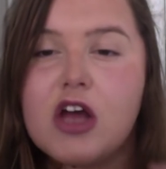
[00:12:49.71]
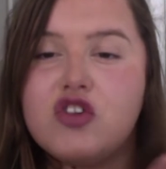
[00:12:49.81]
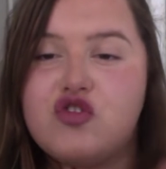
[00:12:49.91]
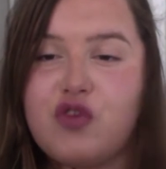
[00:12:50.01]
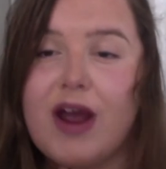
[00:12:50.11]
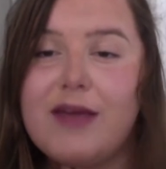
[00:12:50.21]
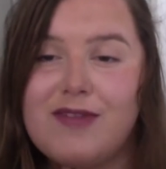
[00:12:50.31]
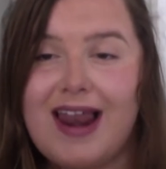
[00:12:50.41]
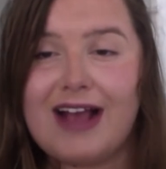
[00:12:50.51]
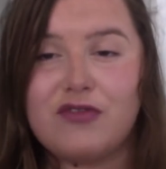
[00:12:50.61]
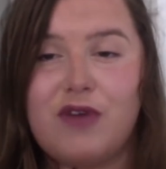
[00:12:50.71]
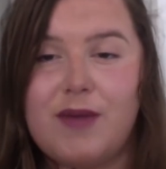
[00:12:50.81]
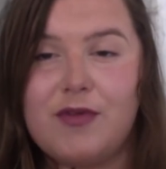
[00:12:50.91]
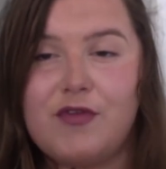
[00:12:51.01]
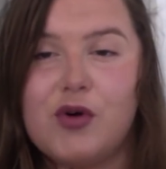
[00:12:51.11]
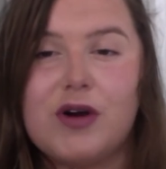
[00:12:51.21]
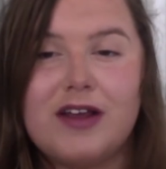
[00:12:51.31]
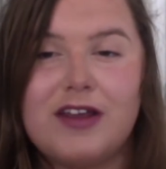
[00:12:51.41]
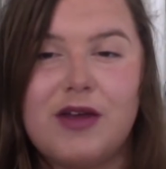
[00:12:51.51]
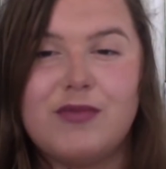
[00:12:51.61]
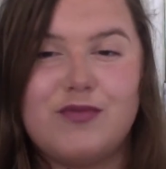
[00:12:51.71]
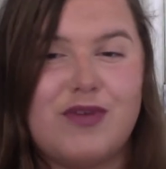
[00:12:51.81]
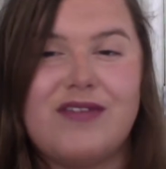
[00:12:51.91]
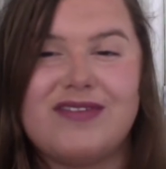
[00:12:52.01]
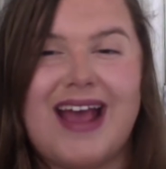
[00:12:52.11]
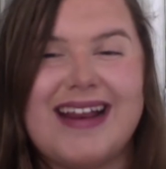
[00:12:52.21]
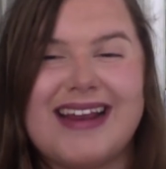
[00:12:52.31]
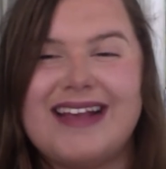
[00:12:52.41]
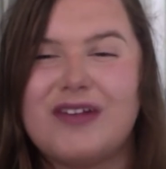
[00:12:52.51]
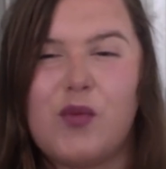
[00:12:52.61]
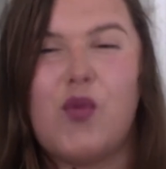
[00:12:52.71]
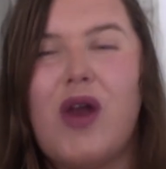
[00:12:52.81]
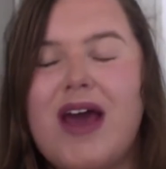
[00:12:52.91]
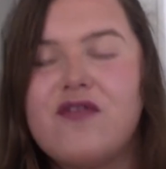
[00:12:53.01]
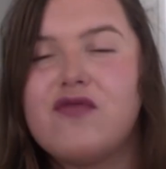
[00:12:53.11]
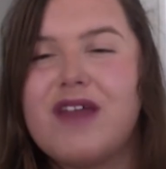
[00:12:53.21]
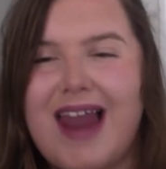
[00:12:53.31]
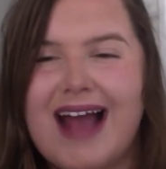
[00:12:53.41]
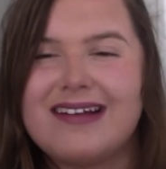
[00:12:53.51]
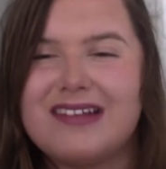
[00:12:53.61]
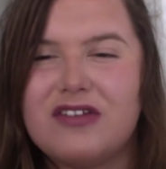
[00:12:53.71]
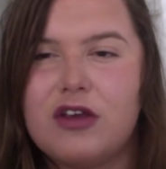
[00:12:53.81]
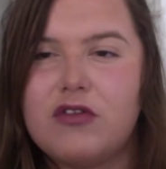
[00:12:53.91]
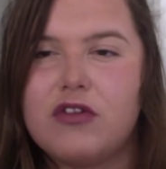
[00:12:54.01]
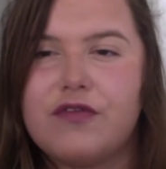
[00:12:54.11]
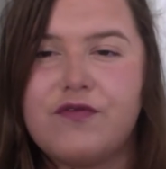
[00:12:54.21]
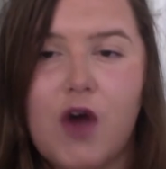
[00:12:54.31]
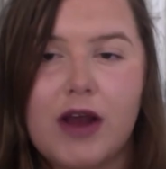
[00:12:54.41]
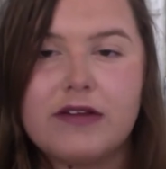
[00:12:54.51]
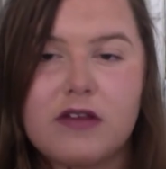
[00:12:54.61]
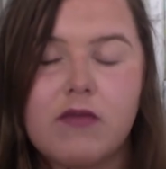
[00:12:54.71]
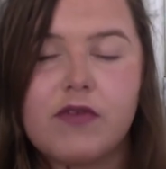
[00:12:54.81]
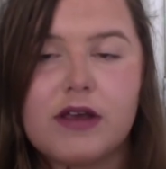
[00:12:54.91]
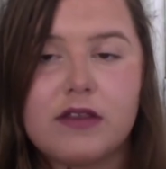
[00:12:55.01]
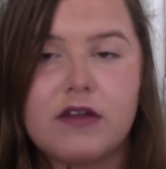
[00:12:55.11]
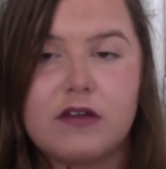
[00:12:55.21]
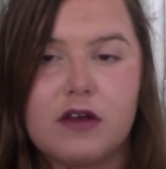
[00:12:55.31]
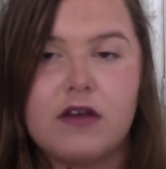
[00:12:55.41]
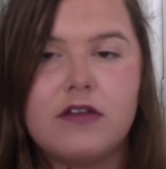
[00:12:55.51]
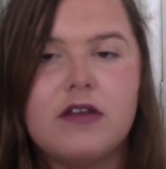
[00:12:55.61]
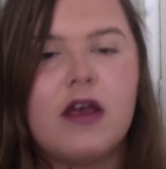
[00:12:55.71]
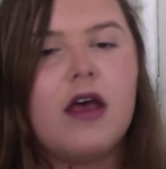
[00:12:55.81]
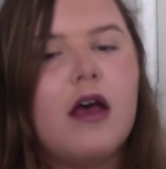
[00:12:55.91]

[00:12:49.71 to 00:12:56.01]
try and relax right before. Breathing techniques, whatever relaxes you, just find something that does.